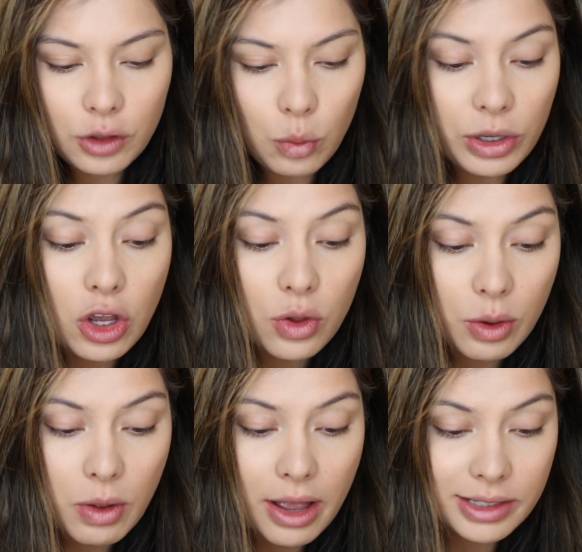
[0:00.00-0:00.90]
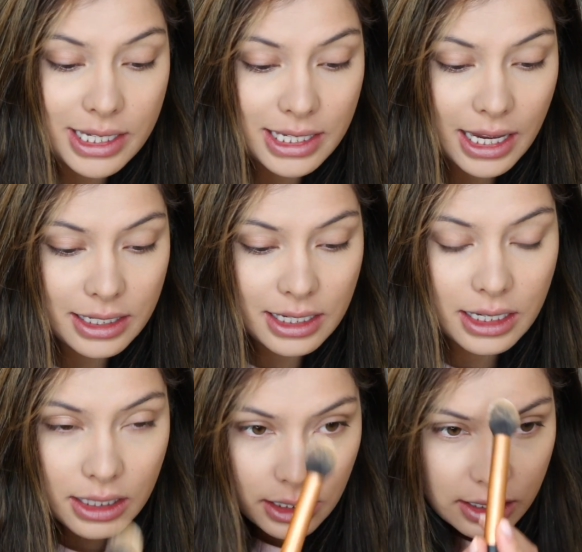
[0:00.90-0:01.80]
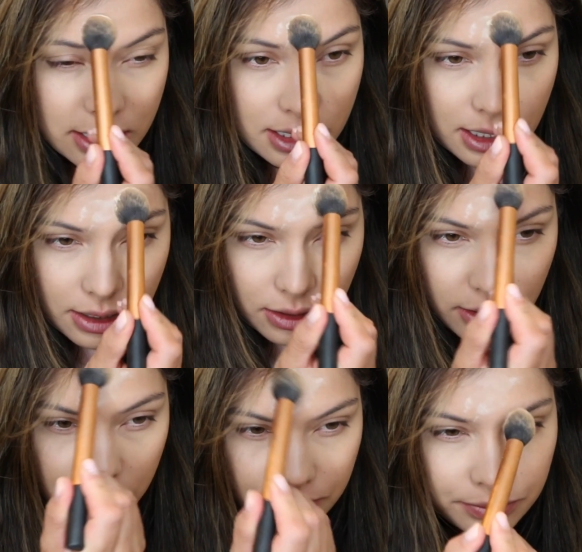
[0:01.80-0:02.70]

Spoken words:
We know that we'll have to set the concealer.